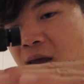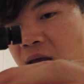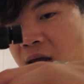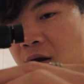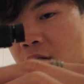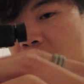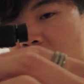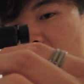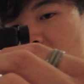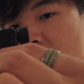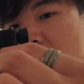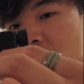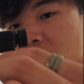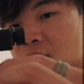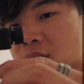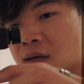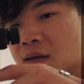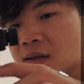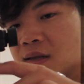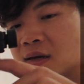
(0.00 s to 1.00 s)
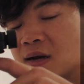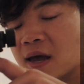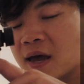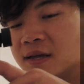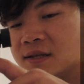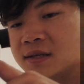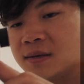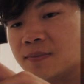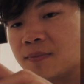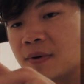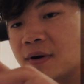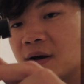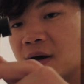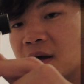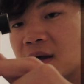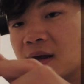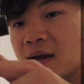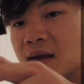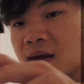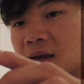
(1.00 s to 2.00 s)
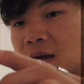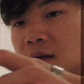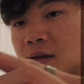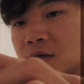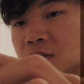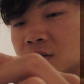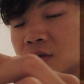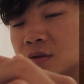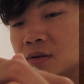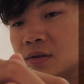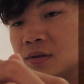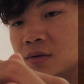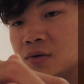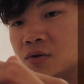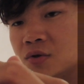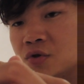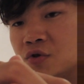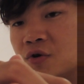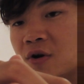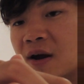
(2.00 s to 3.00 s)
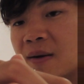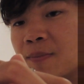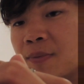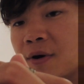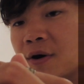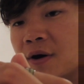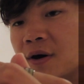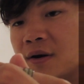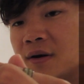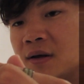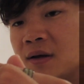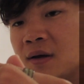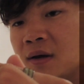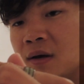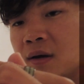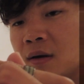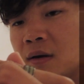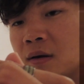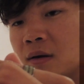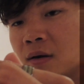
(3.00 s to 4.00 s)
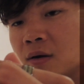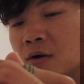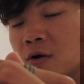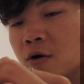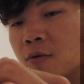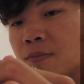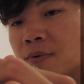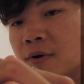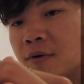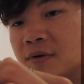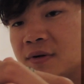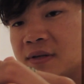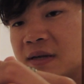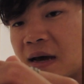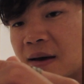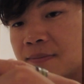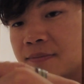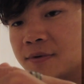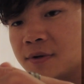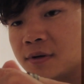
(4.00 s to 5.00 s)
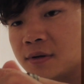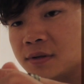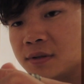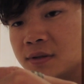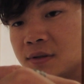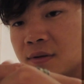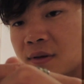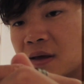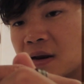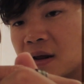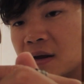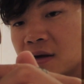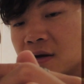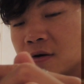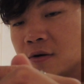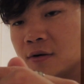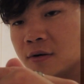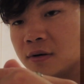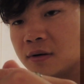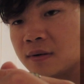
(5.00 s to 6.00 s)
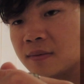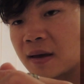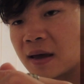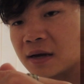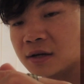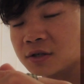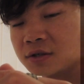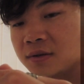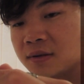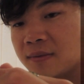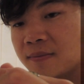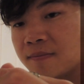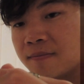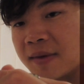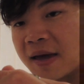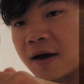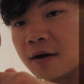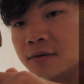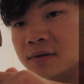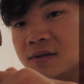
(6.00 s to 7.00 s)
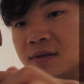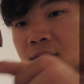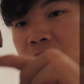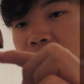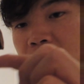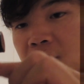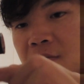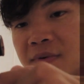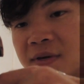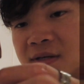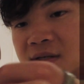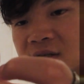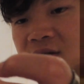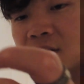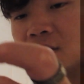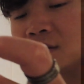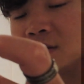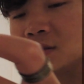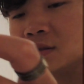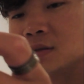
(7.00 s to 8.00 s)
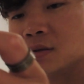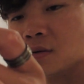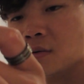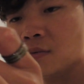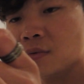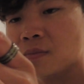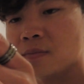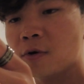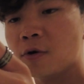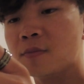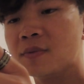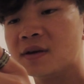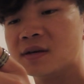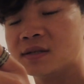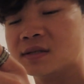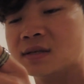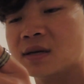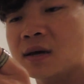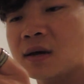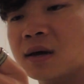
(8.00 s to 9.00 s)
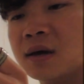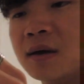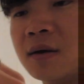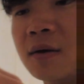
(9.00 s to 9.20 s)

area, and then I had to buy a tripod GoPro adapter so that I could actually mount the Mobius on. So the Mobius,